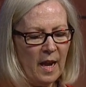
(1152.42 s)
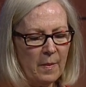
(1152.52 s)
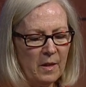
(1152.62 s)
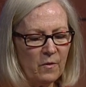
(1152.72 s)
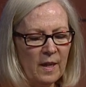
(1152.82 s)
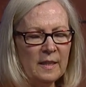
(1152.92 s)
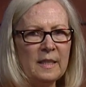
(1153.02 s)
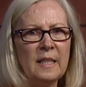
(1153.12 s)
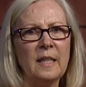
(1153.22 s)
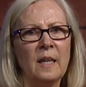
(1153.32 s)
And then
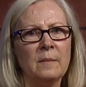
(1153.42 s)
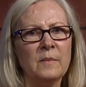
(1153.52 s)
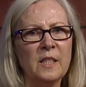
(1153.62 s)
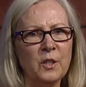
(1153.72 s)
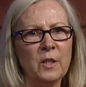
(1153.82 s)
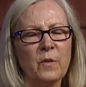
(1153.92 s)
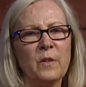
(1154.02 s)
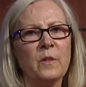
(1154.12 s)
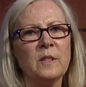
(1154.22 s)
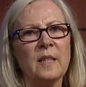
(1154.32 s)
finally, um, this year for the
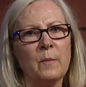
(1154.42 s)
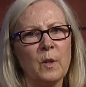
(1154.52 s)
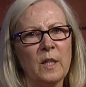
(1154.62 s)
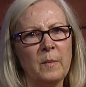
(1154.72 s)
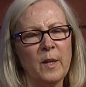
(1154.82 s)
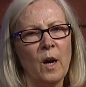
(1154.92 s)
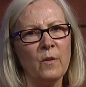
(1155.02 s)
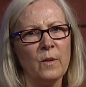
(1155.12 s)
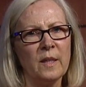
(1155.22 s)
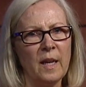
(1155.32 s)
first time, we're going to be
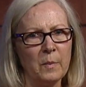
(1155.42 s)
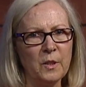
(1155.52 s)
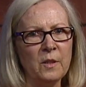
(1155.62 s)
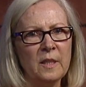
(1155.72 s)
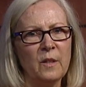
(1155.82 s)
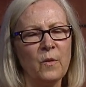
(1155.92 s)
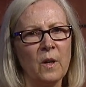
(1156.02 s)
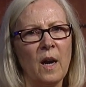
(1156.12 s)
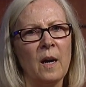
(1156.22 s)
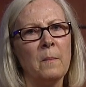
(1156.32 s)
offering the opportunity
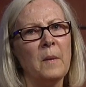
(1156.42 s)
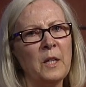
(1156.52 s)
for um,